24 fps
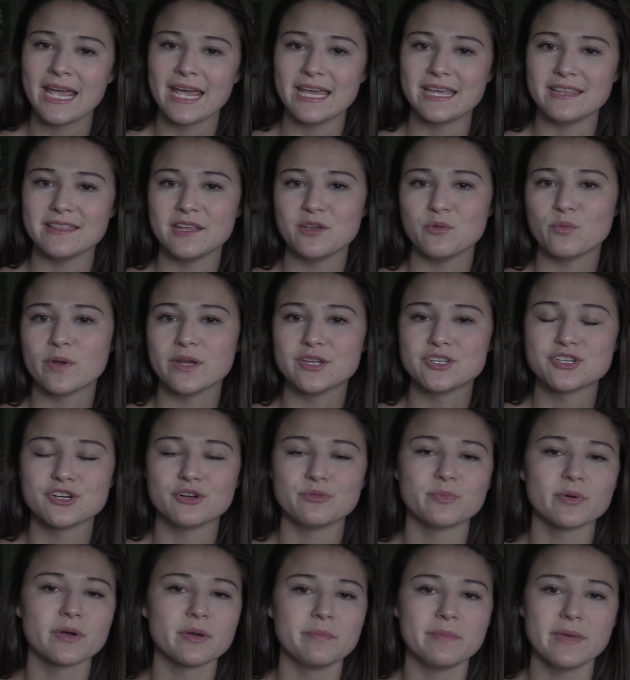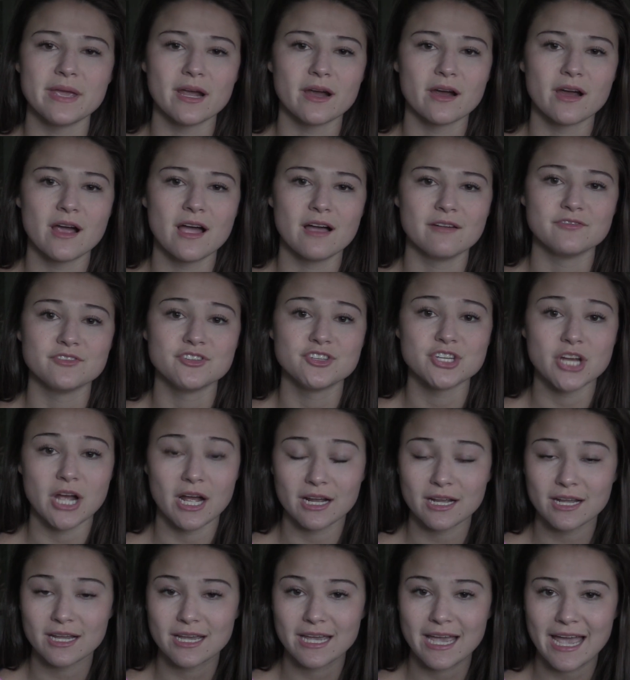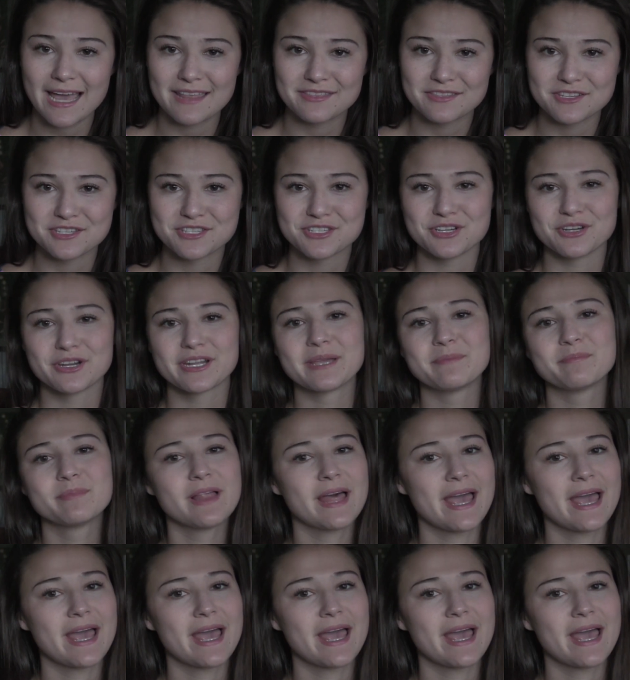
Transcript: in the regional premiere of Junk at the Circuit